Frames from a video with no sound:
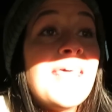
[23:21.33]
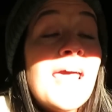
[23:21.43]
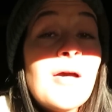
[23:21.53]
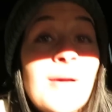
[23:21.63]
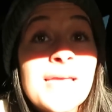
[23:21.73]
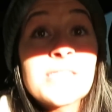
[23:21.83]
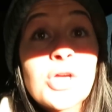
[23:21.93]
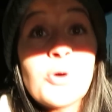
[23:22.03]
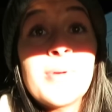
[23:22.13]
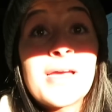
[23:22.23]
Now I get
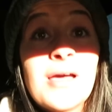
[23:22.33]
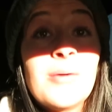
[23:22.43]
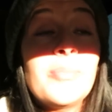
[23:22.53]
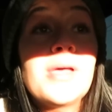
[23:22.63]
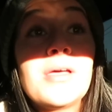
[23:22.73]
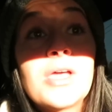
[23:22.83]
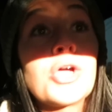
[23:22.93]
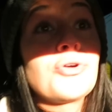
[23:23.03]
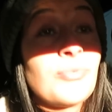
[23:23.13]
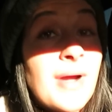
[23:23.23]
to go pick up
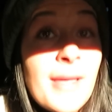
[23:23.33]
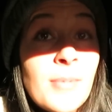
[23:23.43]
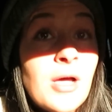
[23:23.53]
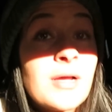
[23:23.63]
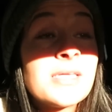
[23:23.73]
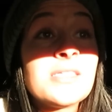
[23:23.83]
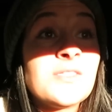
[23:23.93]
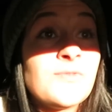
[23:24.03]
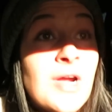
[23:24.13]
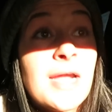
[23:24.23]
Grandma, because
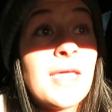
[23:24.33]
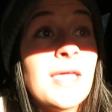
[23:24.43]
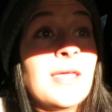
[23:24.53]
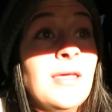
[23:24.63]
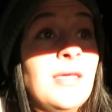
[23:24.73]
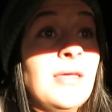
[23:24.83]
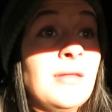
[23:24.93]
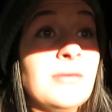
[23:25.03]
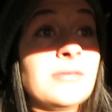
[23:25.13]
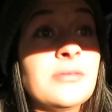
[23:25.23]
it's Friday,
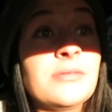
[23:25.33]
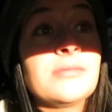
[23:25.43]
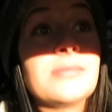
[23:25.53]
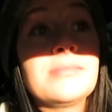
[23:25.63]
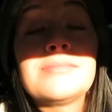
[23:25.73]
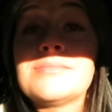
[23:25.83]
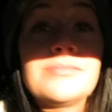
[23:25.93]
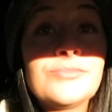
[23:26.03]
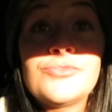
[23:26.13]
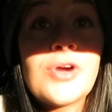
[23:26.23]
and
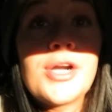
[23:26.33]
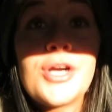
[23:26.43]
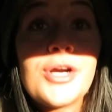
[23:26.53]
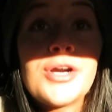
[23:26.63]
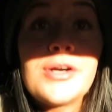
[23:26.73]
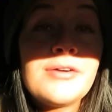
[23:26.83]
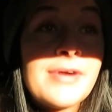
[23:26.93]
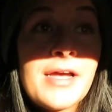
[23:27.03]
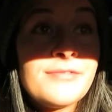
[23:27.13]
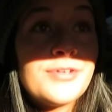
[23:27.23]
run her
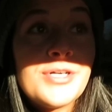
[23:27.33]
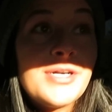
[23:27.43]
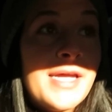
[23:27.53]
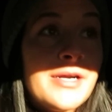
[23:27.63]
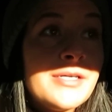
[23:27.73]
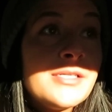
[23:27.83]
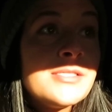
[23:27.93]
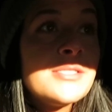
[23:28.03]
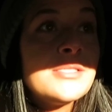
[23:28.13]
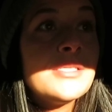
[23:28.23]
around for her
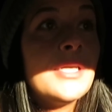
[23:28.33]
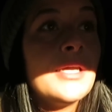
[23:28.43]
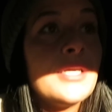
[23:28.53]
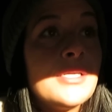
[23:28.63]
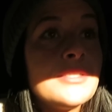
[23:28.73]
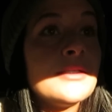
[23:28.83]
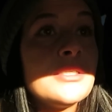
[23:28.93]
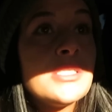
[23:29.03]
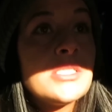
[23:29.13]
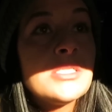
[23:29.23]
errands,
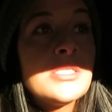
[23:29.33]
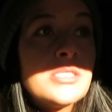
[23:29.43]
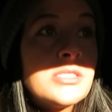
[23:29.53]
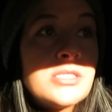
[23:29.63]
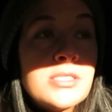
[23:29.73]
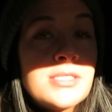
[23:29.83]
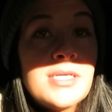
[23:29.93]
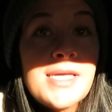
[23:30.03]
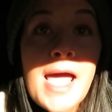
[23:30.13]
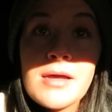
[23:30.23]
and
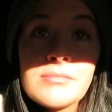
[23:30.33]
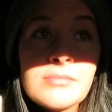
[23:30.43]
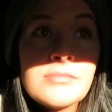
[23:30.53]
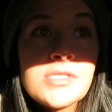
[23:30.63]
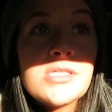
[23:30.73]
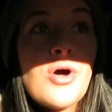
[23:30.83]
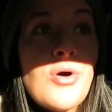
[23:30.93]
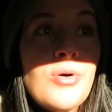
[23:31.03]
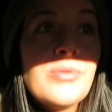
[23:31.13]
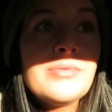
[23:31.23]
yeah,
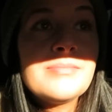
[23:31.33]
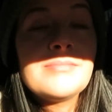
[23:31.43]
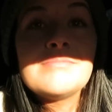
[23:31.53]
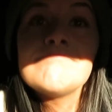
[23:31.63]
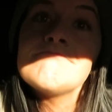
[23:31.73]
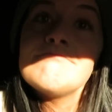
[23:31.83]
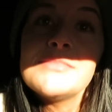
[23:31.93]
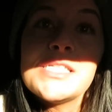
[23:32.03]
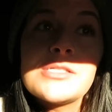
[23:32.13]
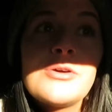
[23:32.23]
so
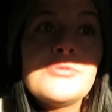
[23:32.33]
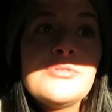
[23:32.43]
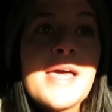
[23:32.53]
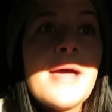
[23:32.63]
let's go do